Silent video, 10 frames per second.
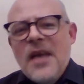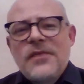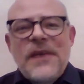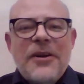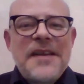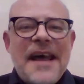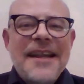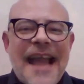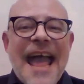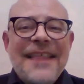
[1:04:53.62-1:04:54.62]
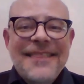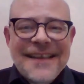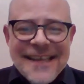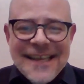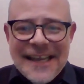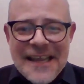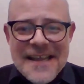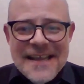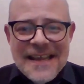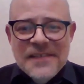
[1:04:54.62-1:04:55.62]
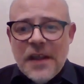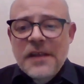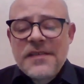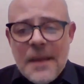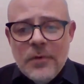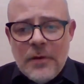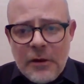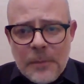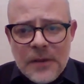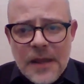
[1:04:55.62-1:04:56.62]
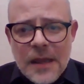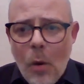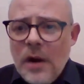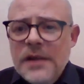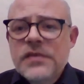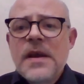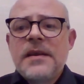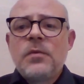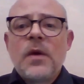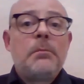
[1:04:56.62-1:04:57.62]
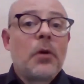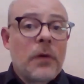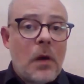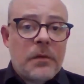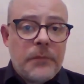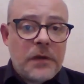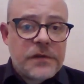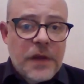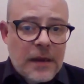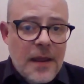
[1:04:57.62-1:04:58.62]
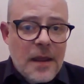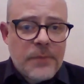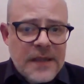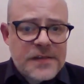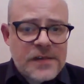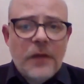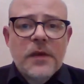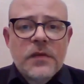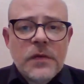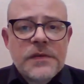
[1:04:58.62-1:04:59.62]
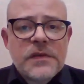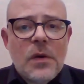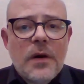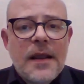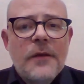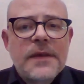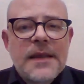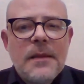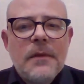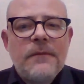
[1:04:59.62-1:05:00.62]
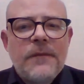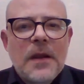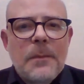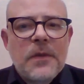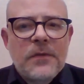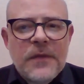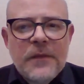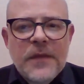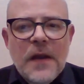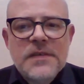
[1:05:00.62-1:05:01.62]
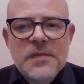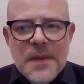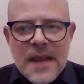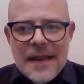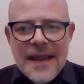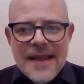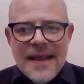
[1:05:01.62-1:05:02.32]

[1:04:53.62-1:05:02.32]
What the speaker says: Farinelli and the King is a contemporary play orchestrated with Baroque music based on the true story of King Philip V of Spain